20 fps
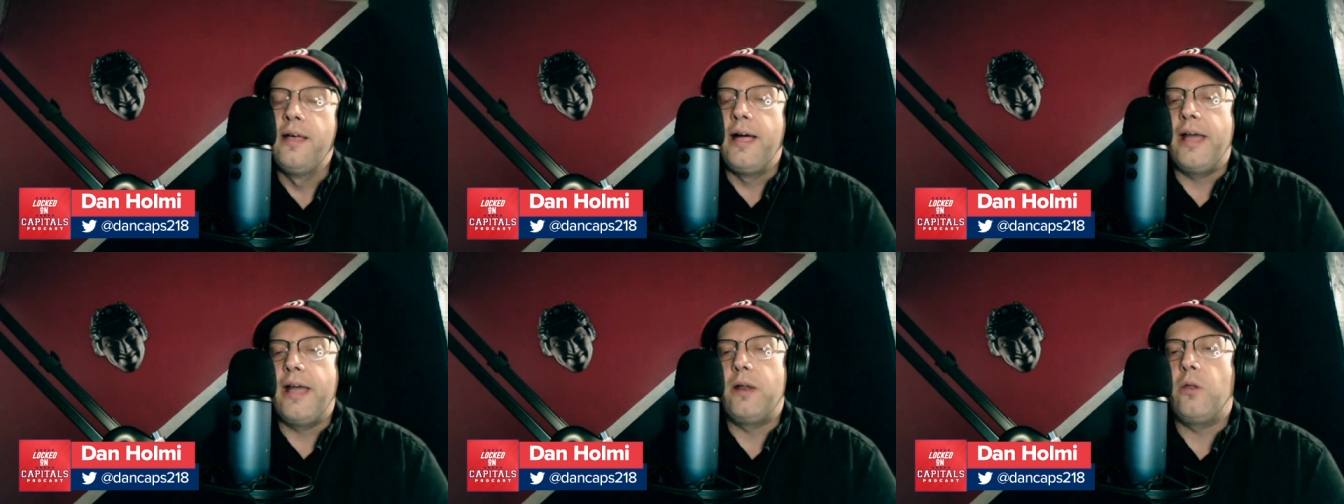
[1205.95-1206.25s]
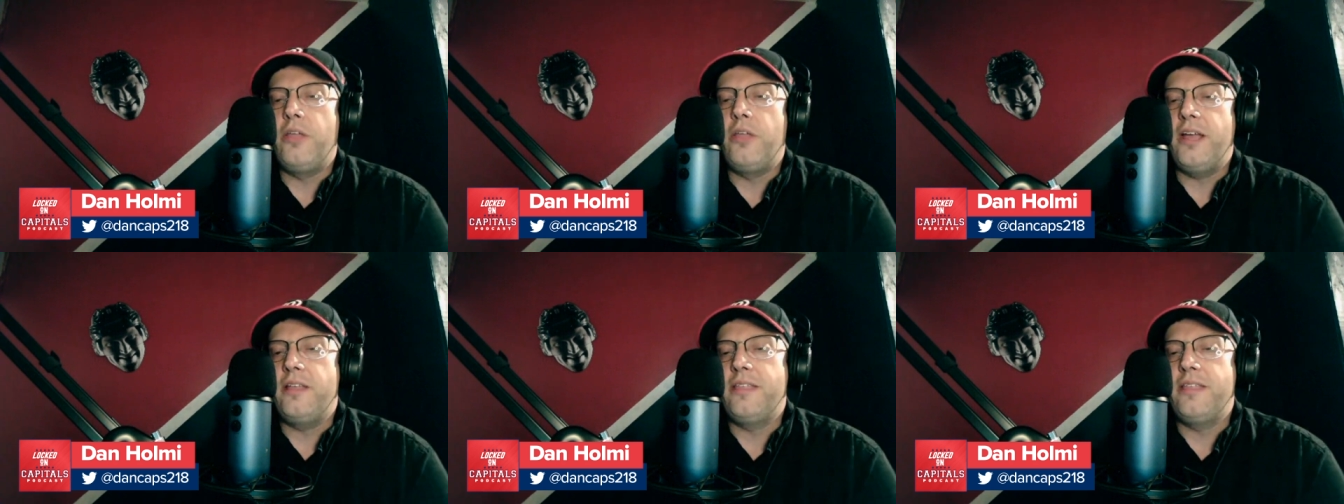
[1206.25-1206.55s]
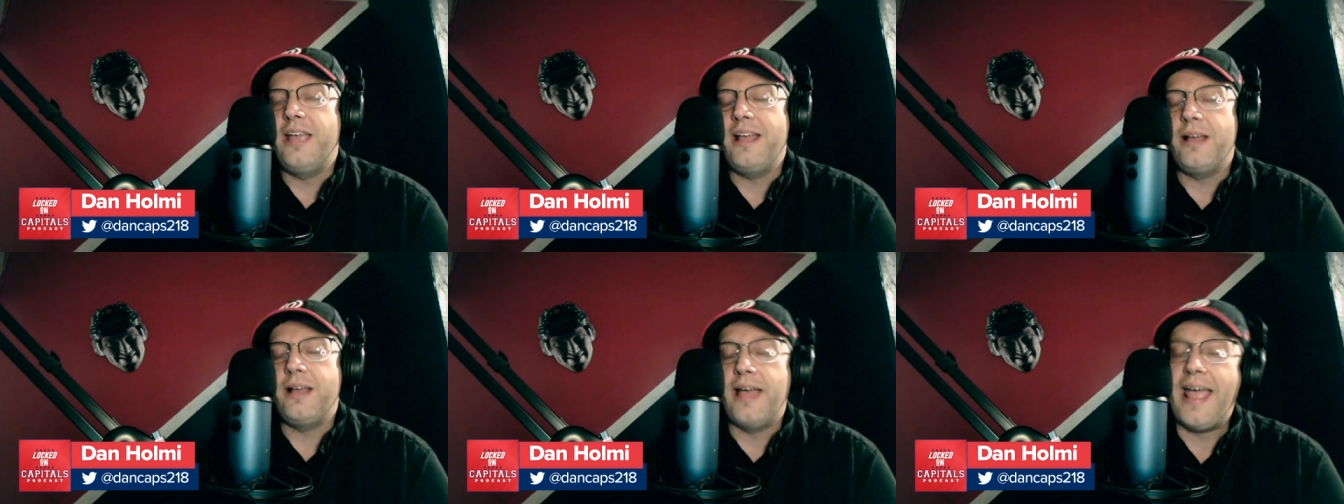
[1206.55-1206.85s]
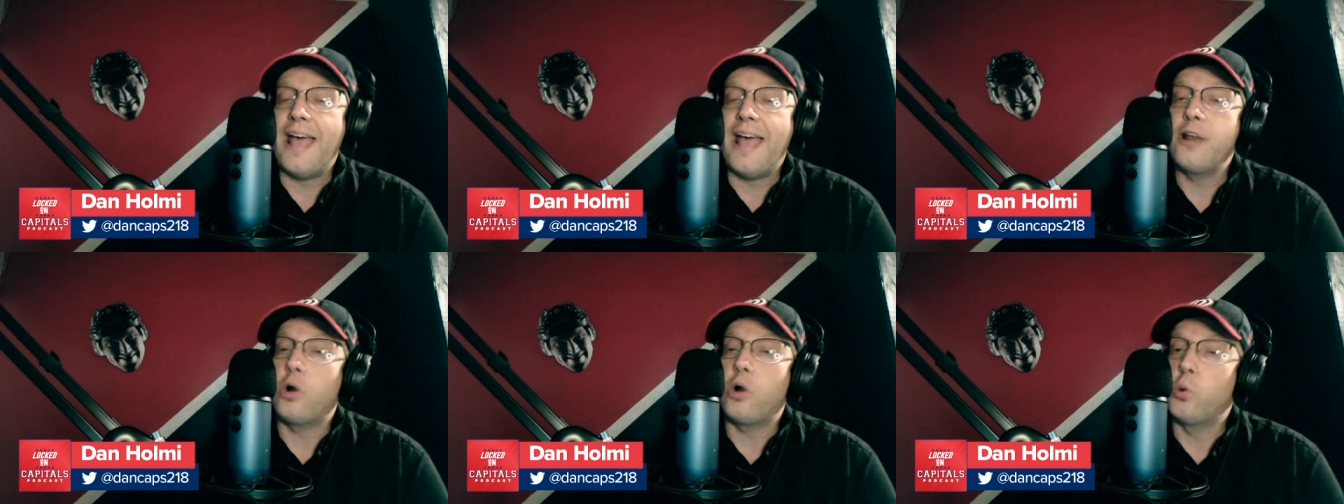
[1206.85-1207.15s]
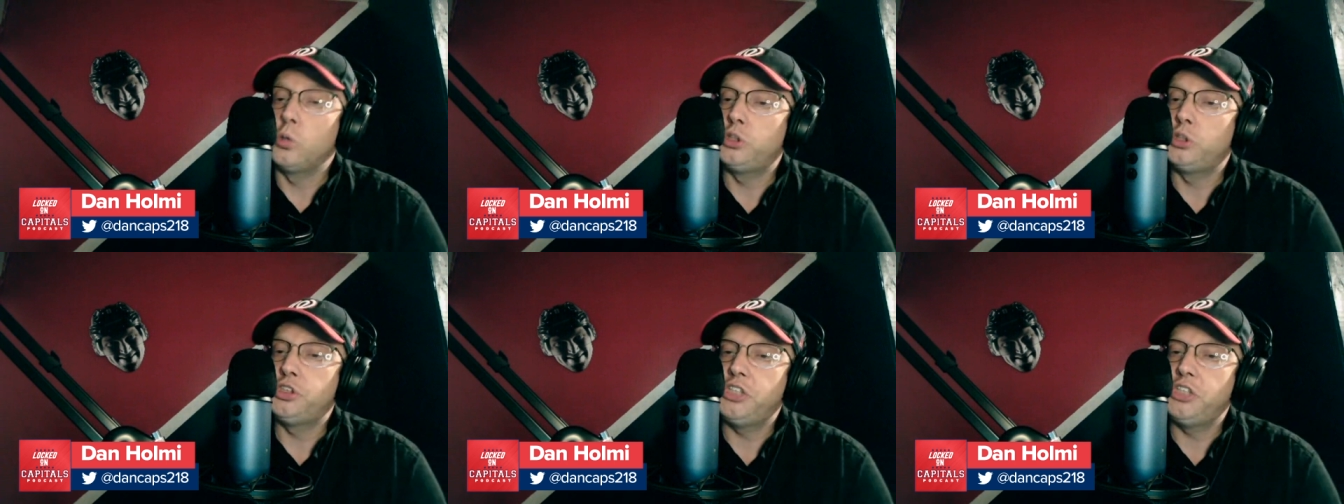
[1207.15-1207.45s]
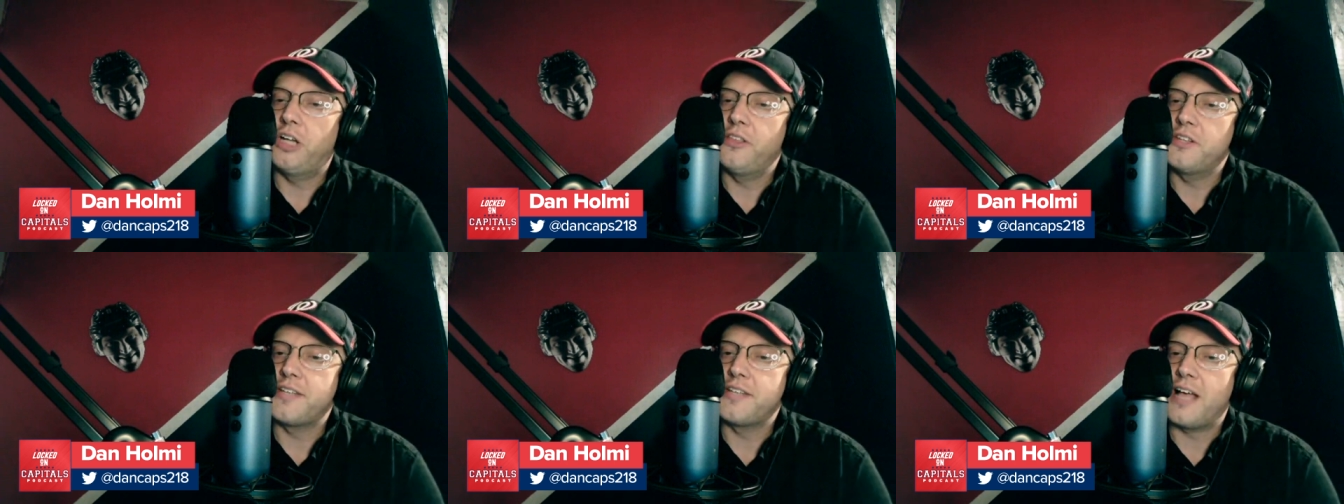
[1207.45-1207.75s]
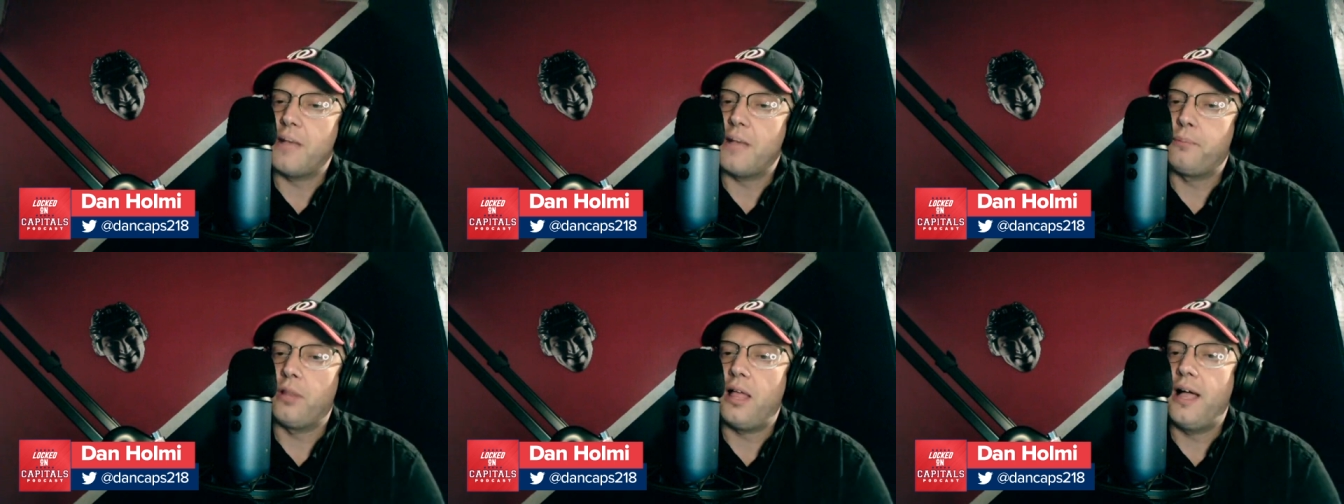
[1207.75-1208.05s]
I know they had Oshie on the
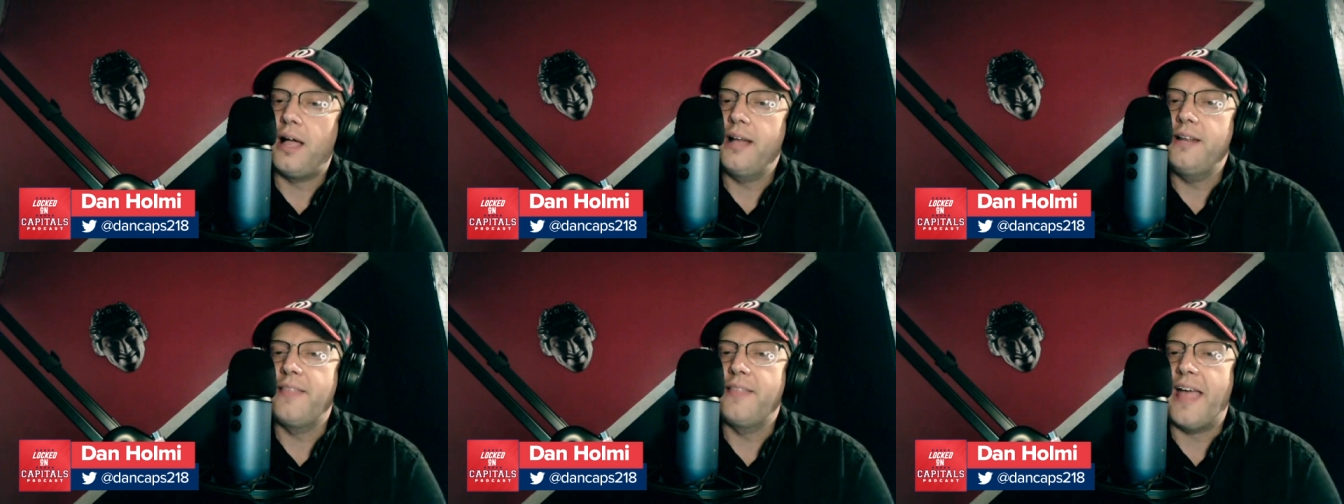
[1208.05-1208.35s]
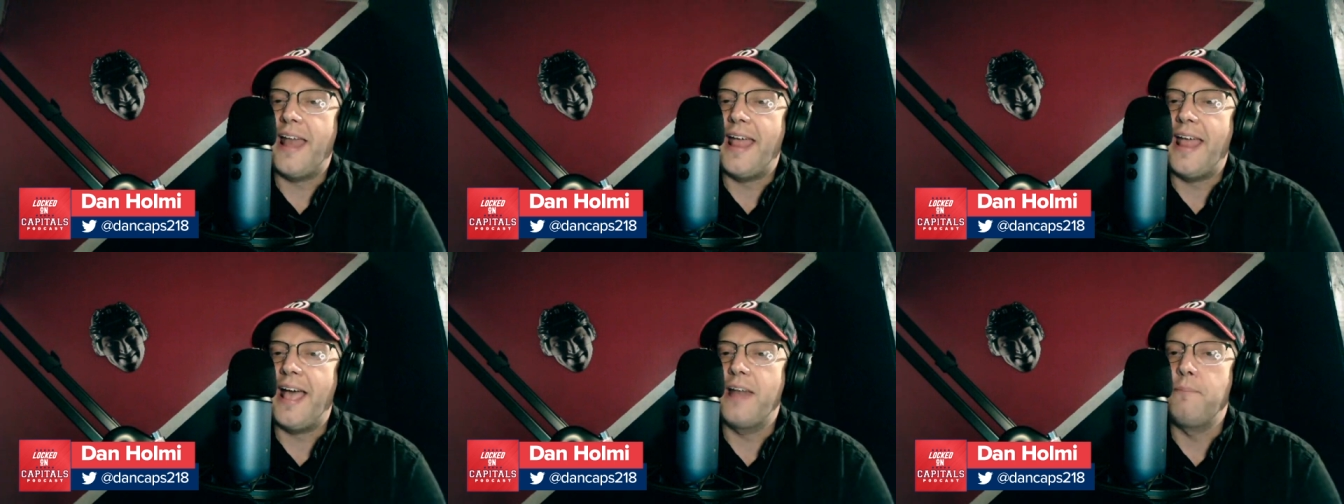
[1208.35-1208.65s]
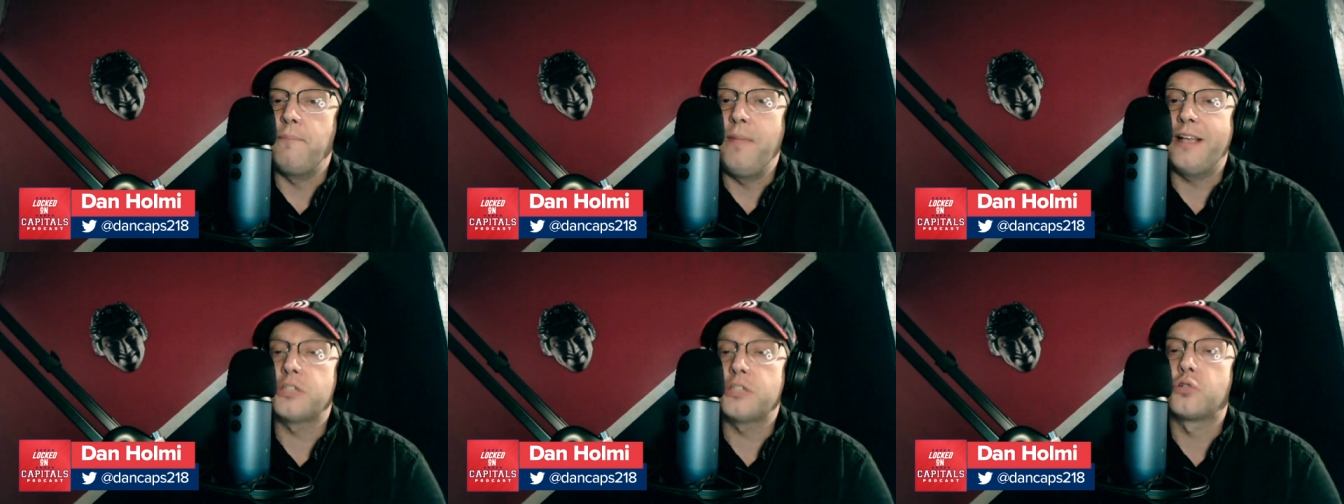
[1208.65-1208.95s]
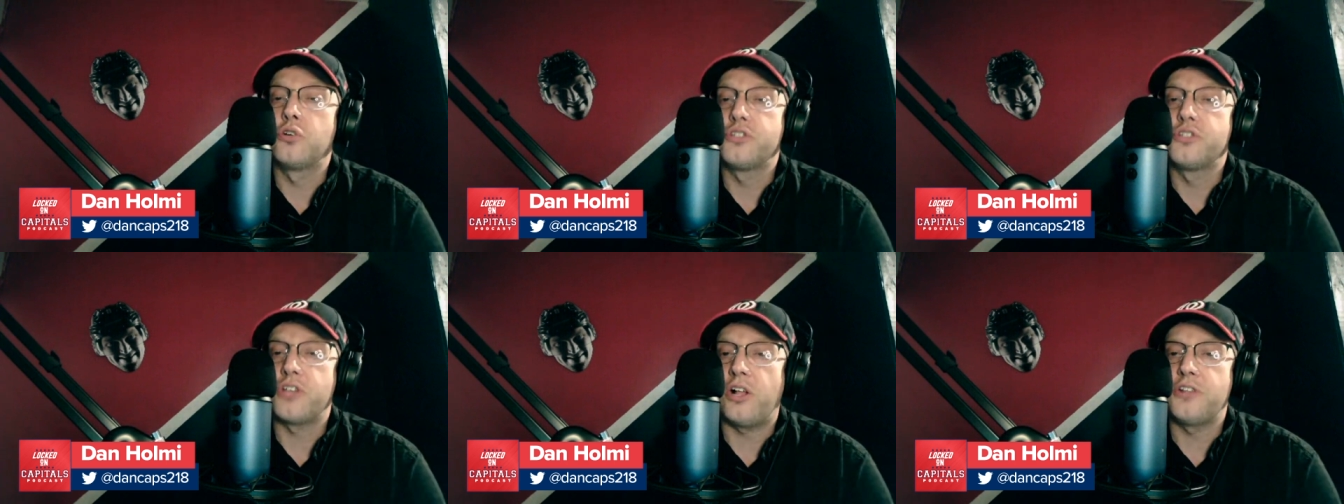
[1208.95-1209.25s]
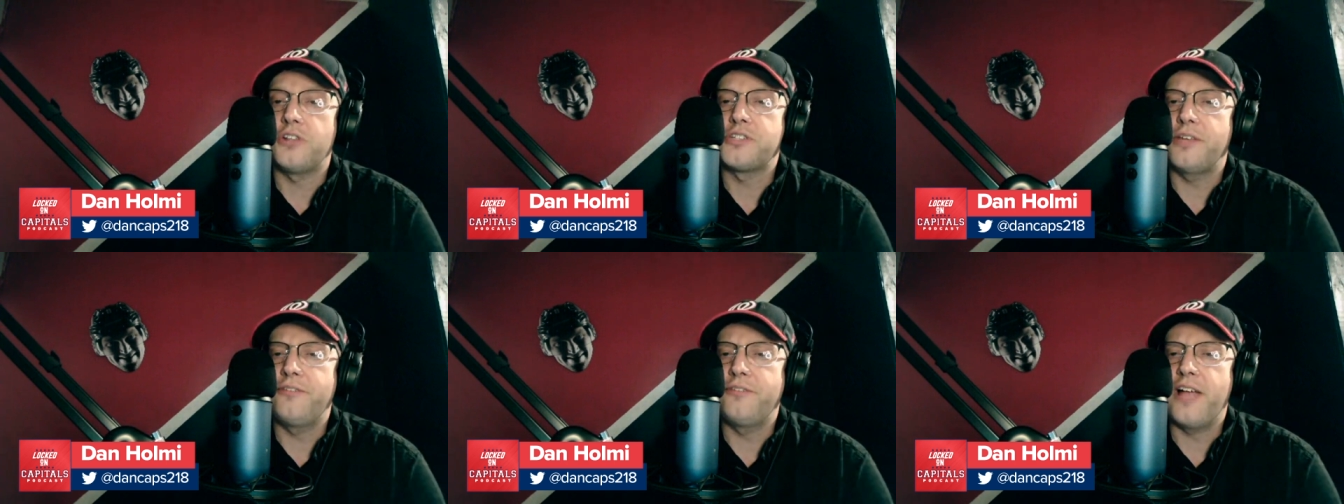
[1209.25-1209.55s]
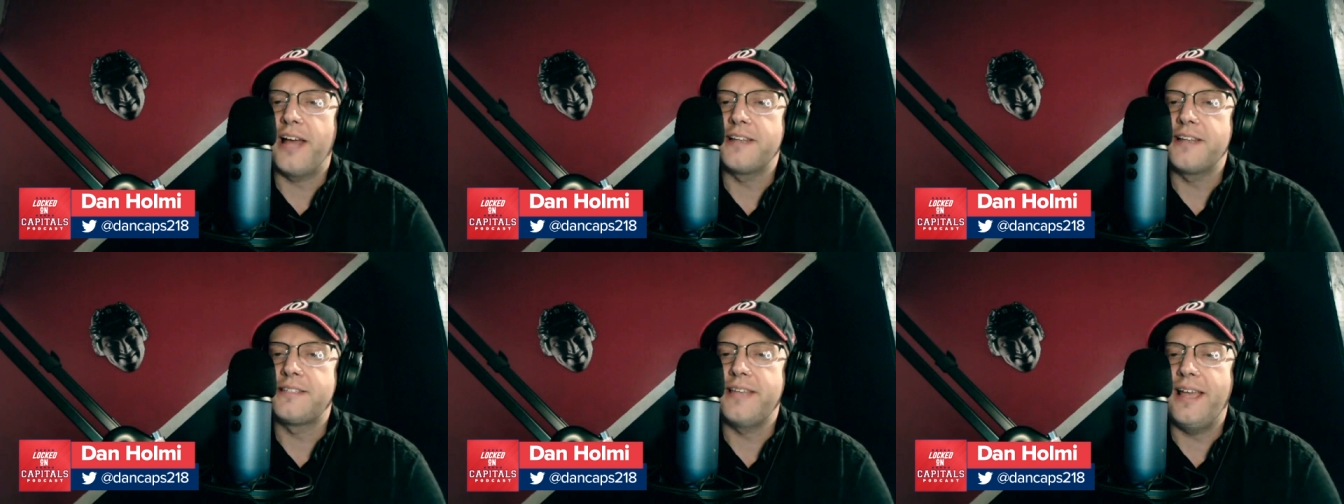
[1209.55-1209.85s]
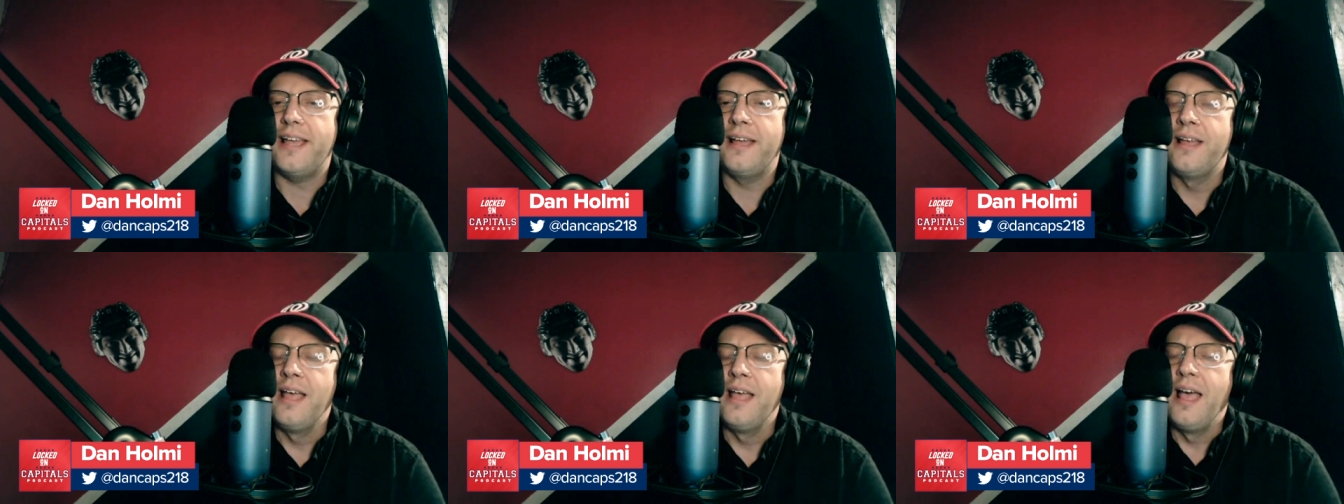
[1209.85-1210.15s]
top line, and that had mixed results, I've got to
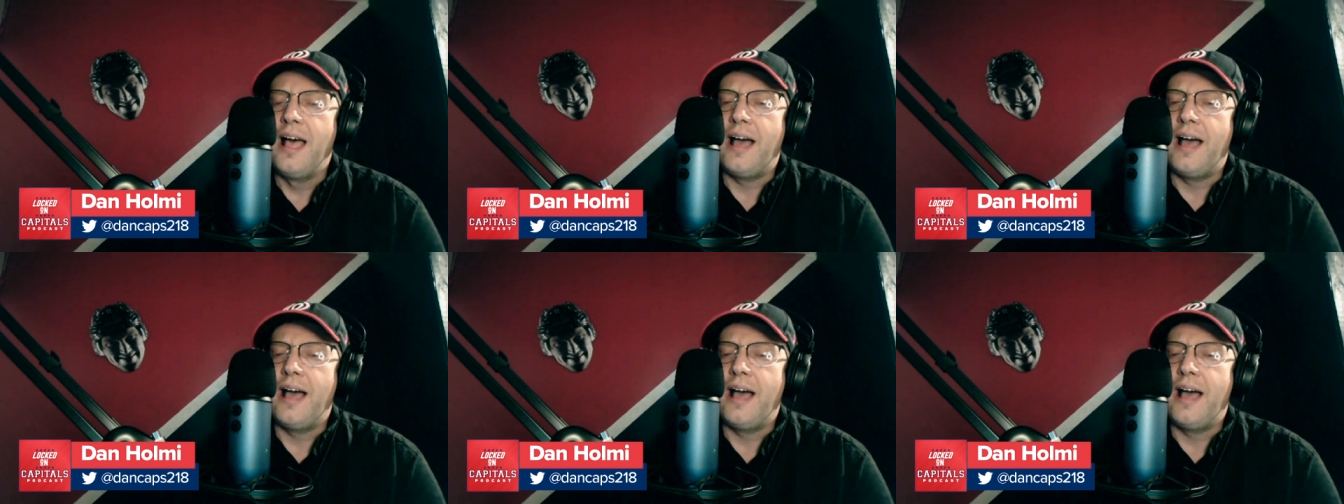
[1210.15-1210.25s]
say.